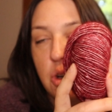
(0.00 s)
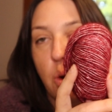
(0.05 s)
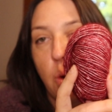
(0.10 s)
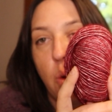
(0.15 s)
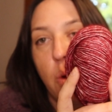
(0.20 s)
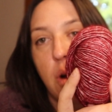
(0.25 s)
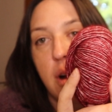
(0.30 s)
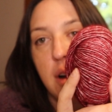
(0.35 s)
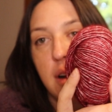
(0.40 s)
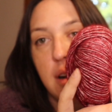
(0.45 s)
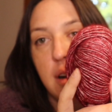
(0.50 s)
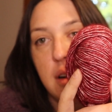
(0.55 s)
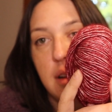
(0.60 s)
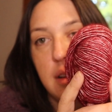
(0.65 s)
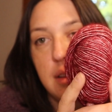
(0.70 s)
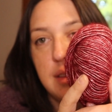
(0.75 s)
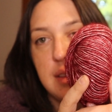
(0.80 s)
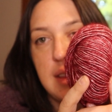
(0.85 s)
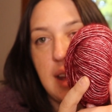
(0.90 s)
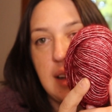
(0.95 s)
core
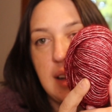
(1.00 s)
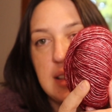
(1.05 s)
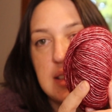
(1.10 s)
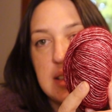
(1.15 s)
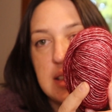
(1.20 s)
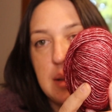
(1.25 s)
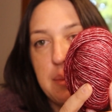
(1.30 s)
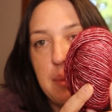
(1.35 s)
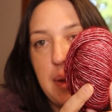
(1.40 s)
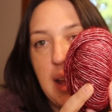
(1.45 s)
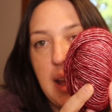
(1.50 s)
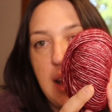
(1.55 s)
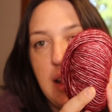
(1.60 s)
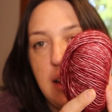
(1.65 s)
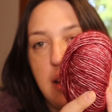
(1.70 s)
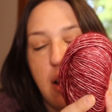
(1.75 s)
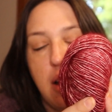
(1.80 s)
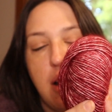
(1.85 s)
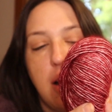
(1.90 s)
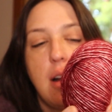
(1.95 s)
that is the
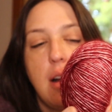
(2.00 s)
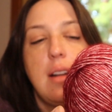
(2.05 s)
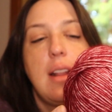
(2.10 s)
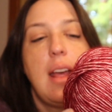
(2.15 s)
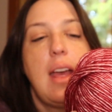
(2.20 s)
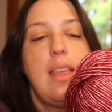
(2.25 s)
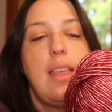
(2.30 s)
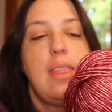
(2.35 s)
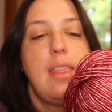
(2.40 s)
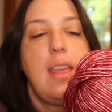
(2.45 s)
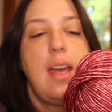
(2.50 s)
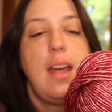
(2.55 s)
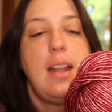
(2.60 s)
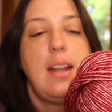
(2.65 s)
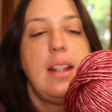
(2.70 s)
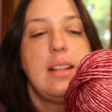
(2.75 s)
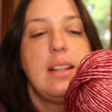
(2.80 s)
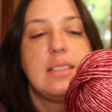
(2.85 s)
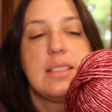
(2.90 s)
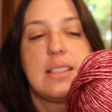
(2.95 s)
main yarn, and then
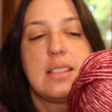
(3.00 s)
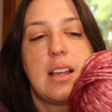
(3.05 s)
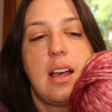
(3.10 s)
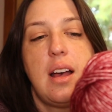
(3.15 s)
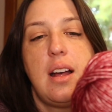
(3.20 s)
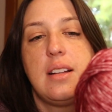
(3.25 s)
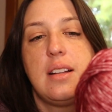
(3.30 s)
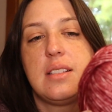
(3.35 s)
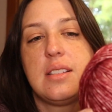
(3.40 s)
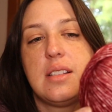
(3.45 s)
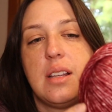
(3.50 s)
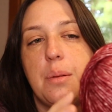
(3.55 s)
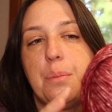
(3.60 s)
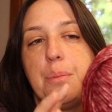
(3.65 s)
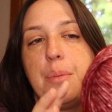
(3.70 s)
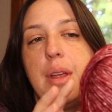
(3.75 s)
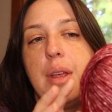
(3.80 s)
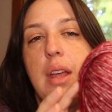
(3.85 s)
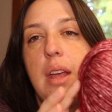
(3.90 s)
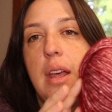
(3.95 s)
it's got
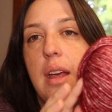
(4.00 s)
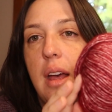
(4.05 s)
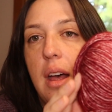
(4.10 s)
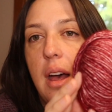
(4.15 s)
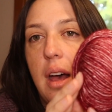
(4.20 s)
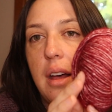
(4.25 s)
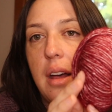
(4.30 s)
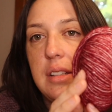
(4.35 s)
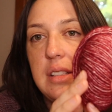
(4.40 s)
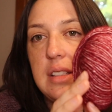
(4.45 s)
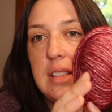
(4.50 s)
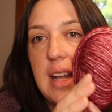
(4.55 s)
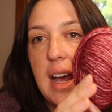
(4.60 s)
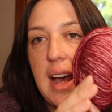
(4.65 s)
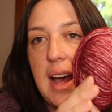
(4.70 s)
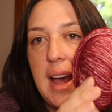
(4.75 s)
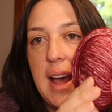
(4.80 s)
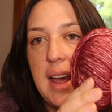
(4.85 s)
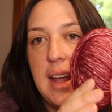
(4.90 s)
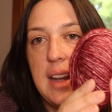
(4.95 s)
some
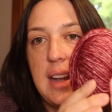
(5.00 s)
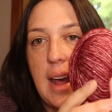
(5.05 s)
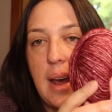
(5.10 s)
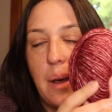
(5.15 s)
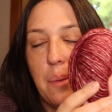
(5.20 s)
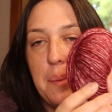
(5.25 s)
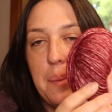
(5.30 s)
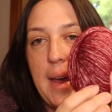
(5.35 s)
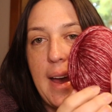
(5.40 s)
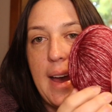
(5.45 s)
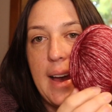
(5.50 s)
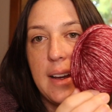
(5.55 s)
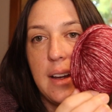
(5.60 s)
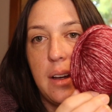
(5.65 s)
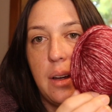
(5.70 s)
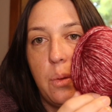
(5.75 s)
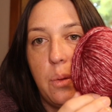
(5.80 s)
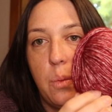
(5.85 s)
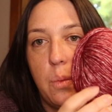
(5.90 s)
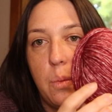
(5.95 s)
dyed
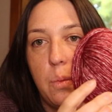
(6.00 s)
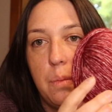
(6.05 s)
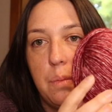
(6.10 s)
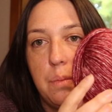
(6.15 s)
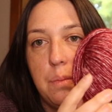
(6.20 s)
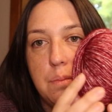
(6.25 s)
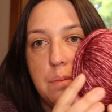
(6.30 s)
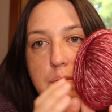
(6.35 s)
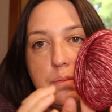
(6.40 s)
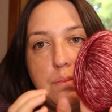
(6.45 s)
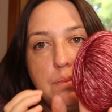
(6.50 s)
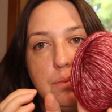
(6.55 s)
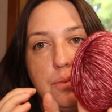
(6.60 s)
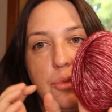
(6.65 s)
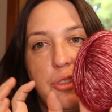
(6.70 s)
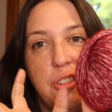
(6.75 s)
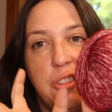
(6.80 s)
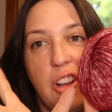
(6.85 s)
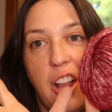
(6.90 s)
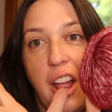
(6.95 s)
alpaca
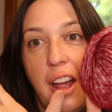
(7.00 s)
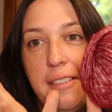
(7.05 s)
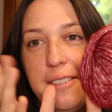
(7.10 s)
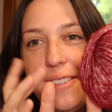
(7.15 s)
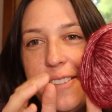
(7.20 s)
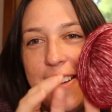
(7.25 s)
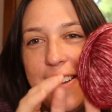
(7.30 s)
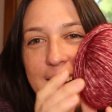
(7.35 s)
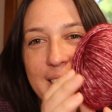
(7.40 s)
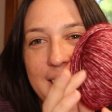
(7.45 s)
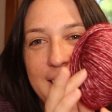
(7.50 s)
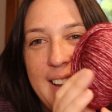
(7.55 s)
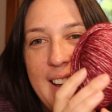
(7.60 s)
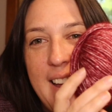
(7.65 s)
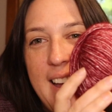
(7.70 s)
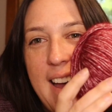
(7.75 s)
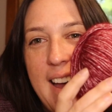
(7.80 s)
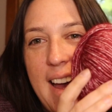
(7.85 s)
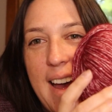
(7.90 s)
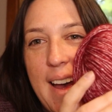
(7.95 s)
fluff
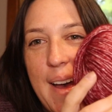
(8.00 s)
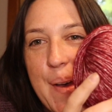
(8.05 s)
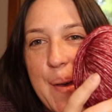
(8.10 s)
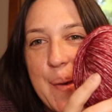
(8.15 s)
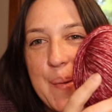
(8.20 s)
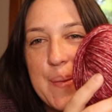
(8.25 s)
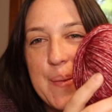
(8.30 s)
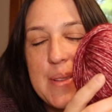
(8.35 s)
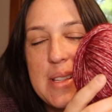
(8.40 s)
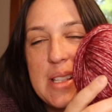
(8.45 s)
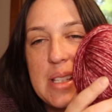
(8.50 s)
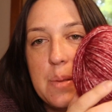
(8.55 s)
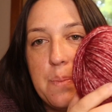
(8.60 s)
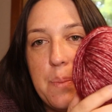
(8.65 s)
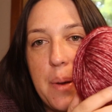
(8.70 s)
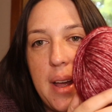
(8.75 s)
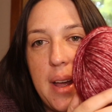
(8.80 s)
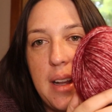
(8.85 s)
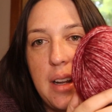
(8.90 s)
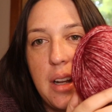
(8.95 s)

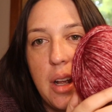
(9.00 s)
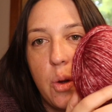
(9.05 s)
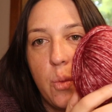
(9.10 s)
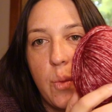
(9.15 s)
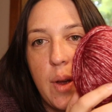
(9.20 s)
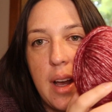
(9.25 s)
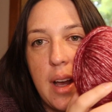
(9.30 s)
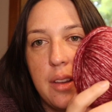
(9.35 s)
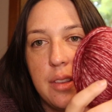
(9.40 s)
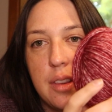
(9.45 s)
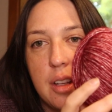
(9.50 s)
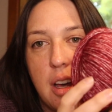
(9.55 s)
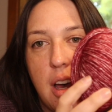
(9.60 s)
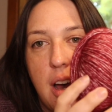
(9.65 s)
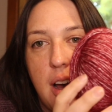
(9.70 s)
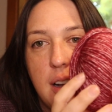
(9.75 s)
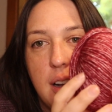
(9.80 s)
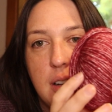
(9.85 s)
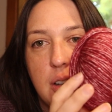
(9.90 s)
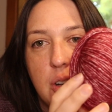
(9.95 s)
spun around the
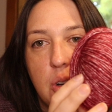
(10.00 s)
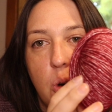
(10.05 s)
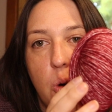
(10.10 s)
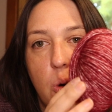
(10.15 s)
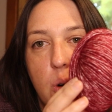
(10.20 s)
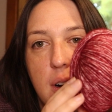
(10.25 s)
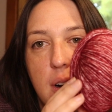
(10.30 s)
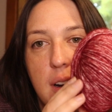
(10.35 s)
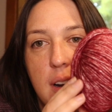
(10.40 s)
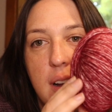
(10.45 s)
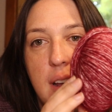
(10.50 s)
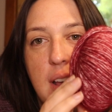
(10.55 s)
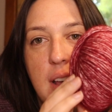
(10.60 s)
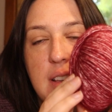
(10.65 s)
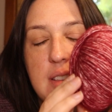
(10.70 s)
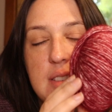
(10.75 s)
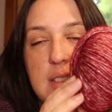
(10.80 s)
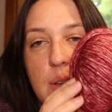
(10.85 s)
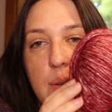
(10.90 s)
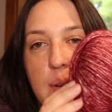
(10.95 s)
cotton core.
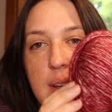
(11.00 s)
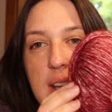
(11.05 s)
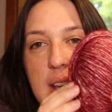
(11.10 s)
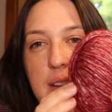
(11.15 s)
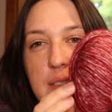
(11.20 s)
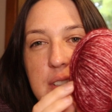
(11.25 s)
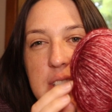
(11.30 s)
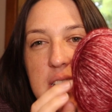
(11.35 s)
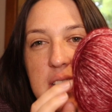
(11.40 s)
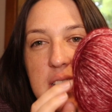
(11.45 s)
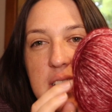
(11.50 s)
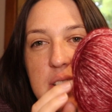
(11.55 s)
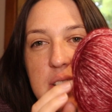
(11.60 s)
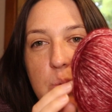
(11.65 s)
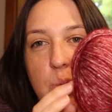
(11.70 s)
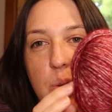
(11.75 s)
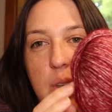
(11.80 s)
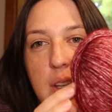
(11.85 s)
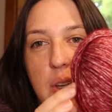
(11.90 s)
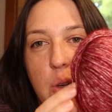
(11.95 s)
So it gives it this
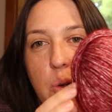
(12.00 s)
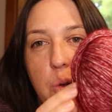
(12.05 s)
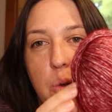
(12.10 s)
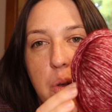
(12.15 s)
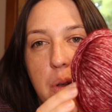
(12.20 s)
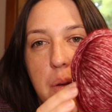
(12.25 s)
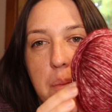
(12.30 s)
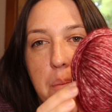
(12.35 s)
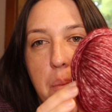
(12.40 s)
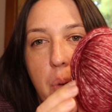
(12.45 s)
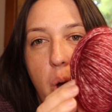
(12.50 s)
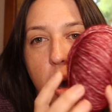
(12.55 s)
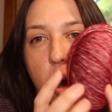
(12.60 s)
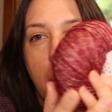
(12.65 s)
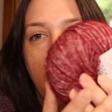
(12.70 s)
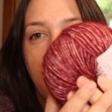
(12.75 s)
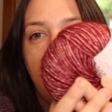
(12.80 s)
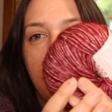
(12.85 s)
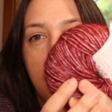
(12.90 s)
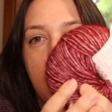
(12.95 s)
really cool
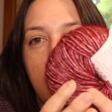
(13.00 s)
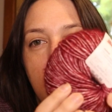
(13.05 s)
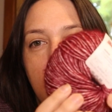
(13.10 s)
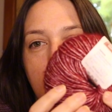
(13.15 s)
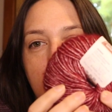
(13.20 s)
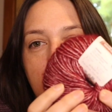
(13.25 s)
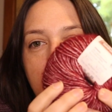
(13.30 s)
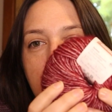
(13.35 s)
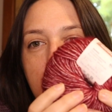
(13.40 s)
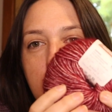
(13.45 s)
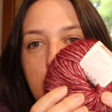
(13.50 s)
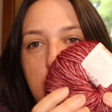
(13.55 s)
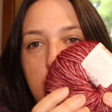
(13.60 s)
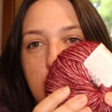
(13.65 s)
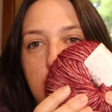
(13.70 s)
marled look